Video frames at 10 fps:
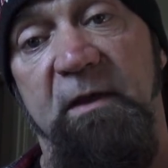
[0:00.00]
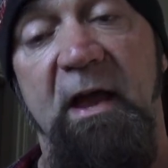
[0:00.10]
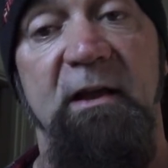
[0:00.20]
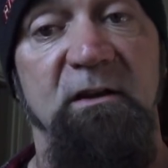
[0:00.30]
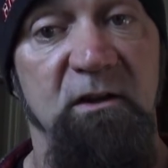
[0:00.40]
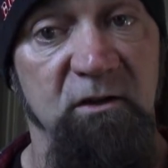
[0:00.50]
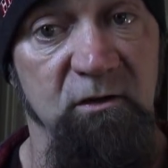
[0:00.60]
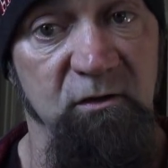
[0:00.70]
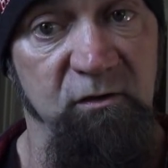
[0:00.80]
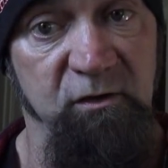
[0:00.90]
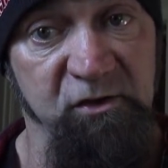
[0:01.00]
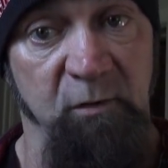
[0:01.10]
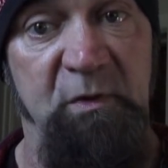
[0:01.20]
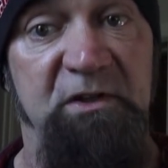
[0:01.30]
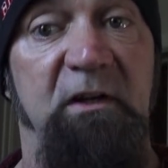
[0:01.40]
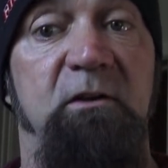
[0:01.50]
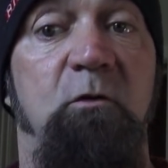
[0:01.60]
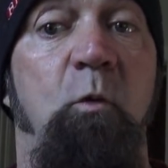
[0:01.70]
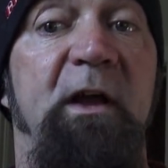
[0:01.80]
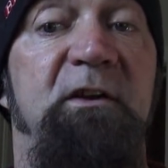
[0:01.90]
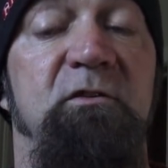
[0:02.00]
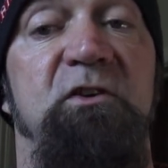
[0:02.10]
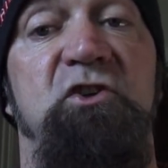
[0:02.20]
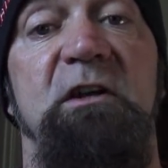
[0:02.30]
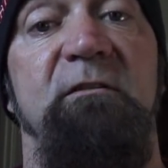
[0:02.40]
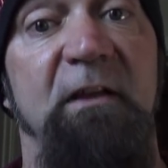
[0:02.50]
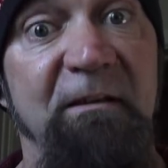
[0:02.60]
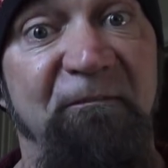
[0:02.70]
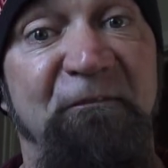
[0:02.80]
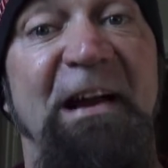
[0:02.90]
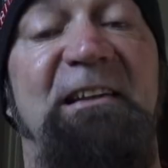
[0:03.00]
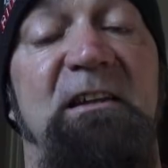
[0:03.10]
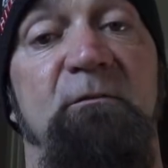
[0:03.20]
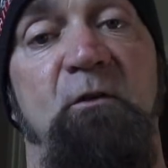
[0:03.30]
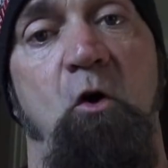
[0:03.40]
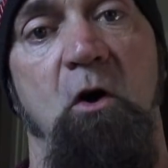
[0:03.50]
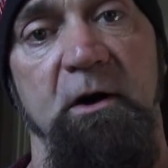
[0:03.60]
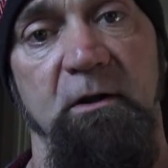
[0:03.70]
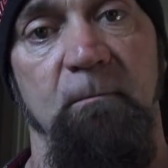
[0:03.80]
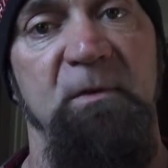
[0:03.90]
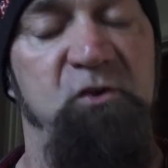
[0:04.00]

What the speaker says: then there's a particular way to achieve effective cardio.